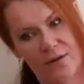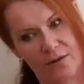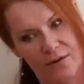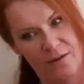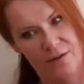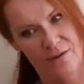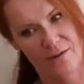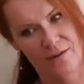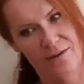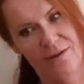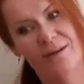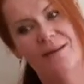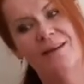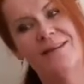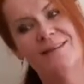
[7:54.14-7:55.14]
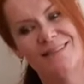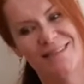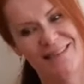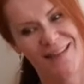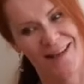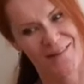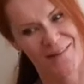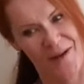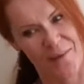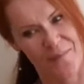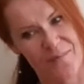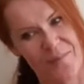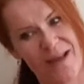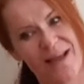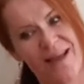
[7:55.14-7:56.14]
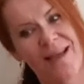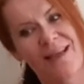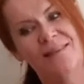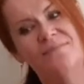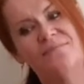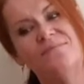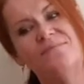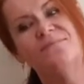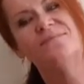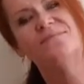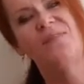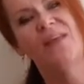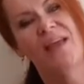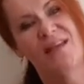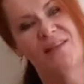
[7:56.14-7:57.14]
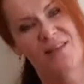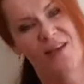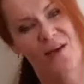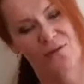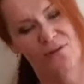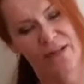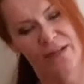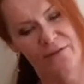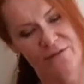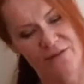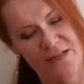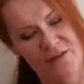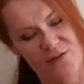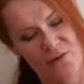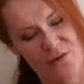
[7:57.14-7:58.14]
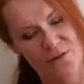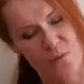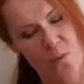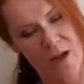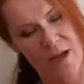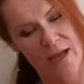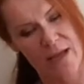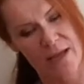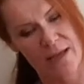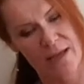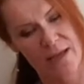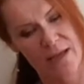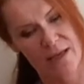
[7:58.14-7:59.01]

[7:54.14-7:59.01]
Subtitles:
Nice. Inhale, come back. Exhale, left knee draws away.